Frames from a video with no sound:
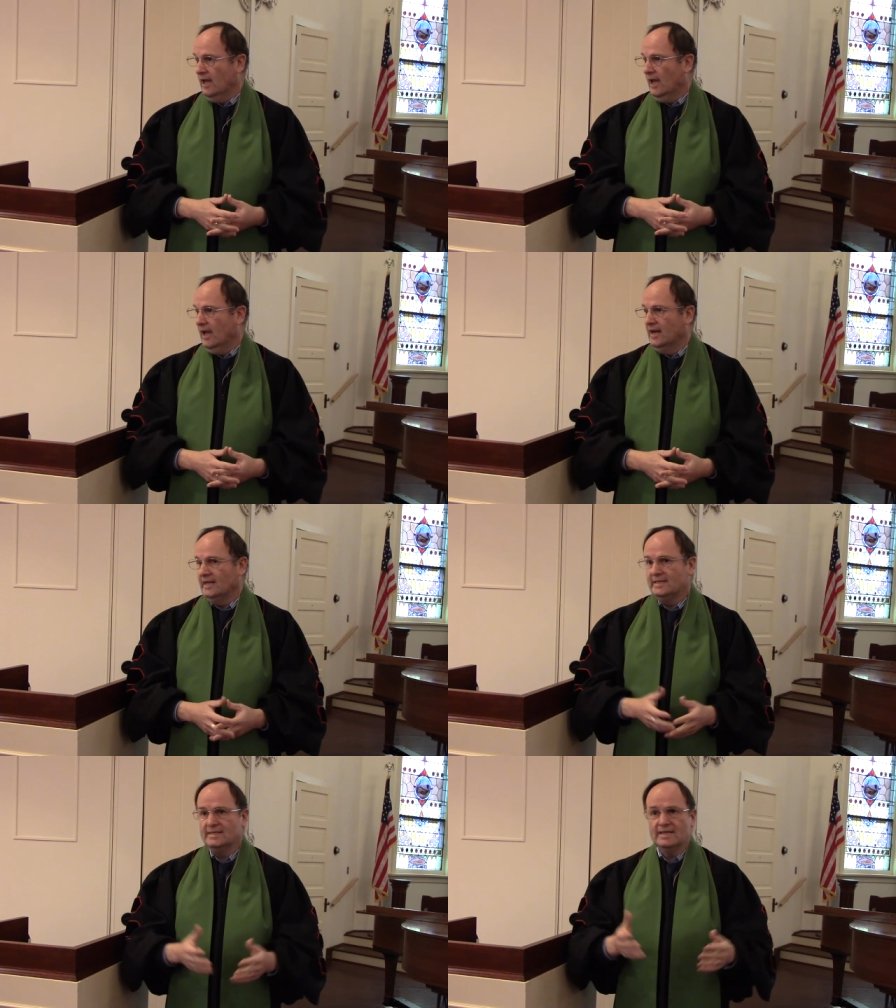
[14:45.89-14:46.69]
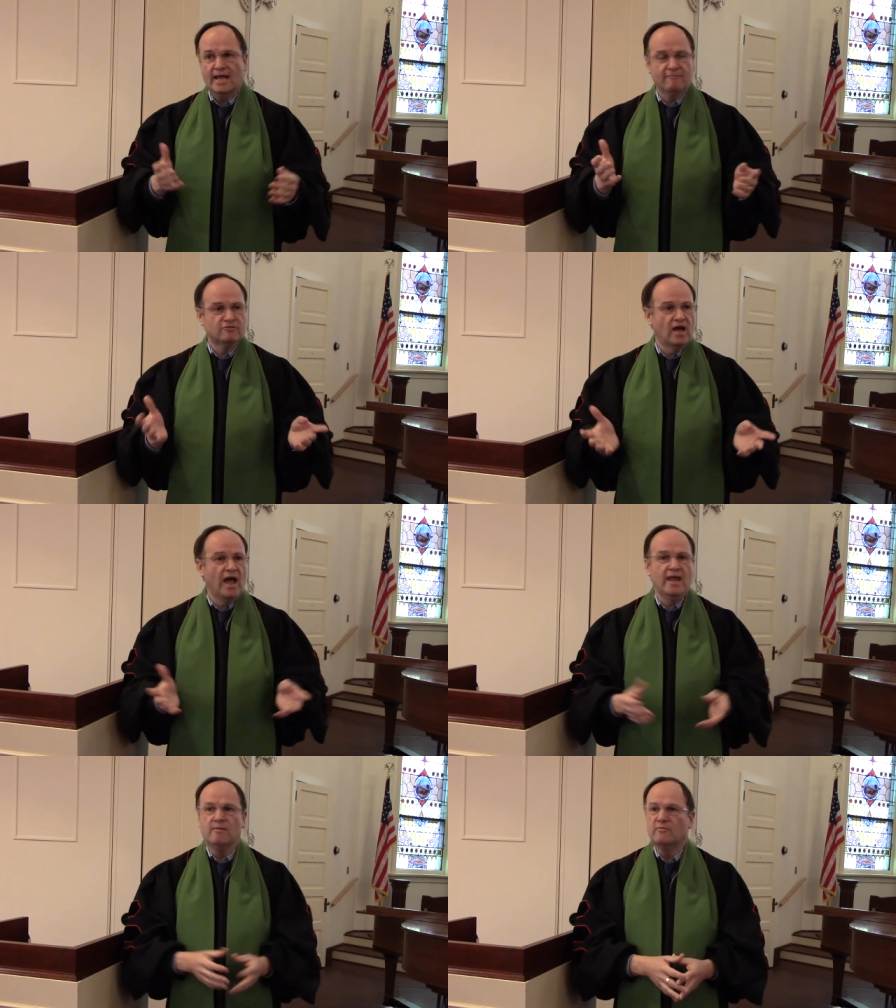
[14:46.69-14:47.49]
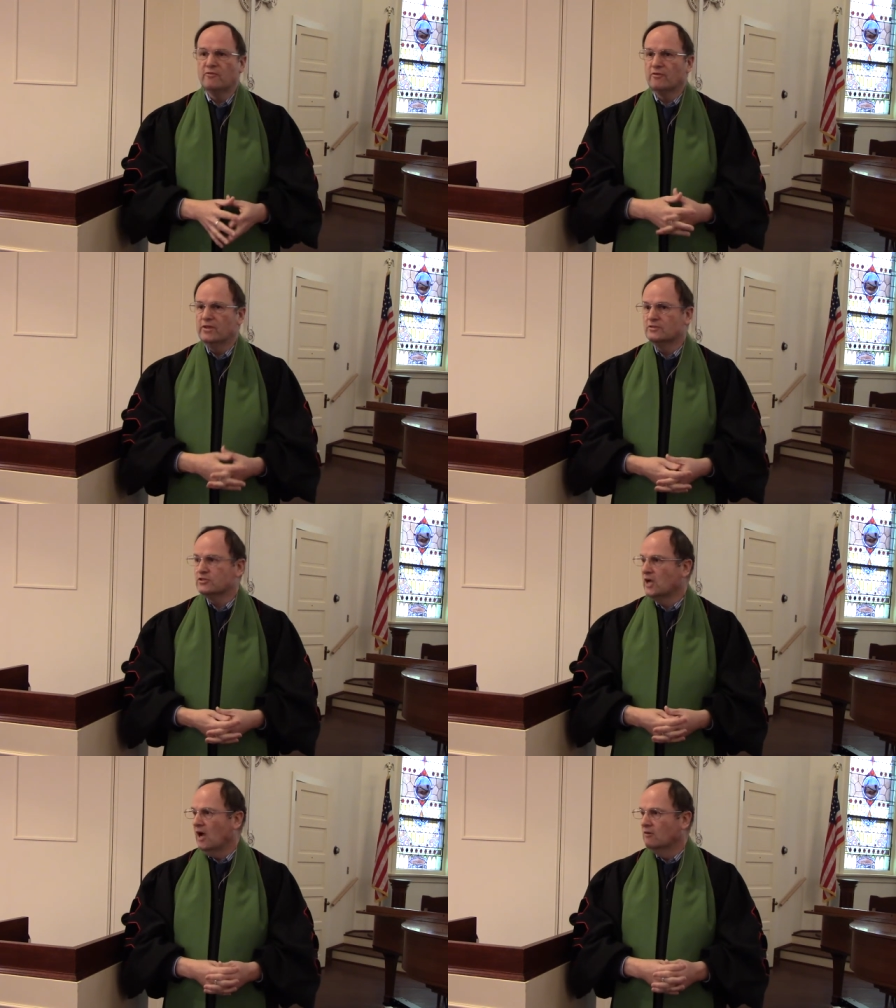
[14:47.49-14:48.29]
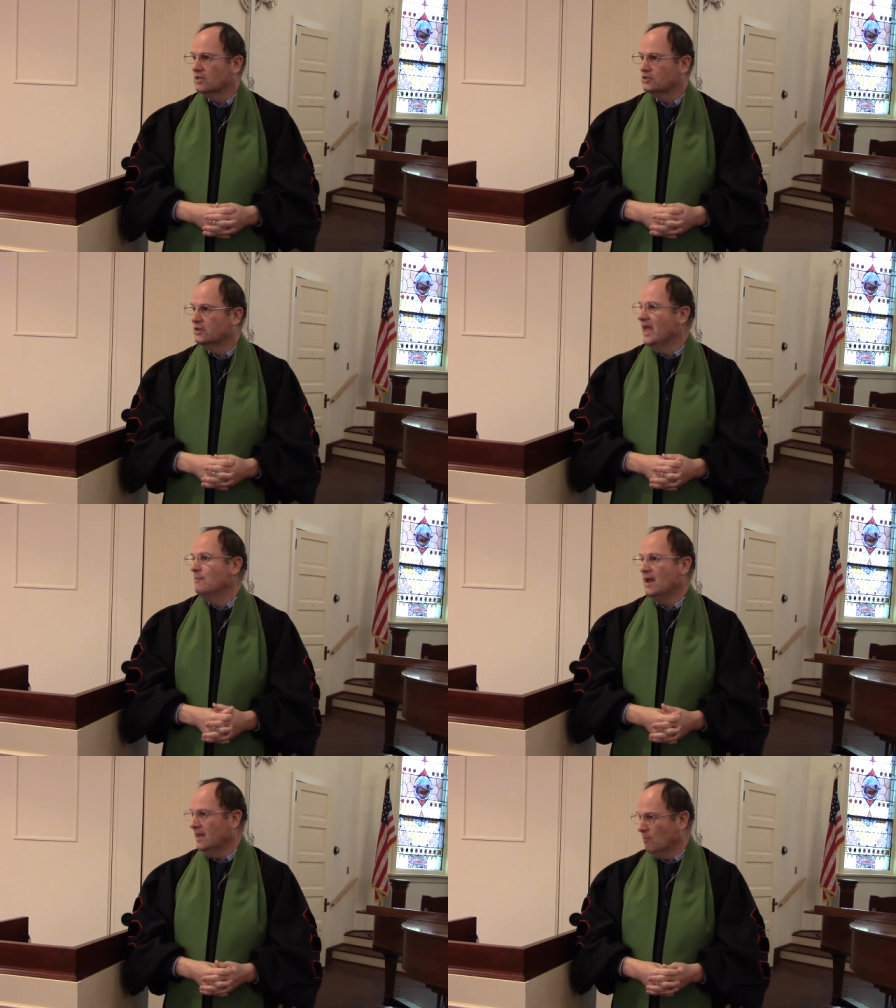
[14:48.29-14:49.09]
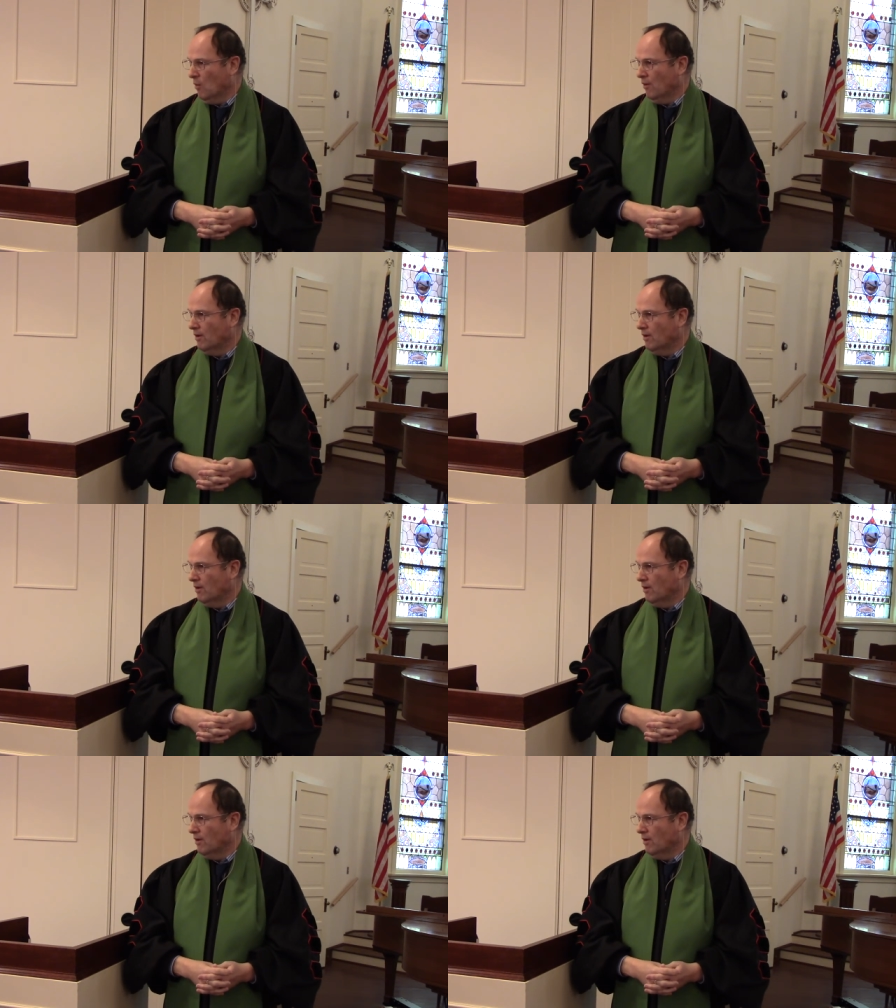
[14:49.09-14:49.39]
And I didn't have time for this childish game anymore.